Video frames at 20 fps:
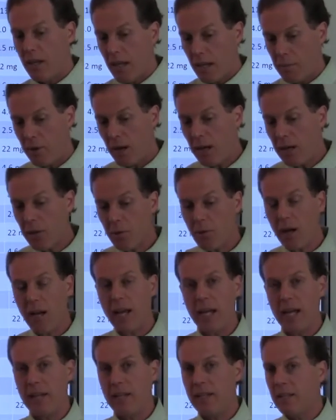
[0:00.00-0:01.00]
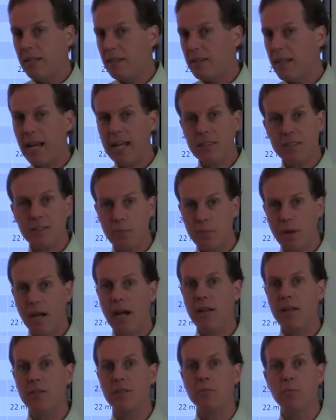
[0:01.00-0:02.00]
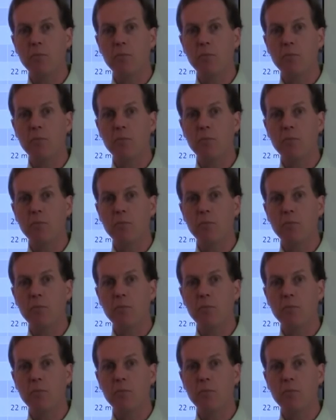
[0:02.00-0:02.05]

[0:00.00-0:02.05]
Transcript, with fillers: And by the way, that's about as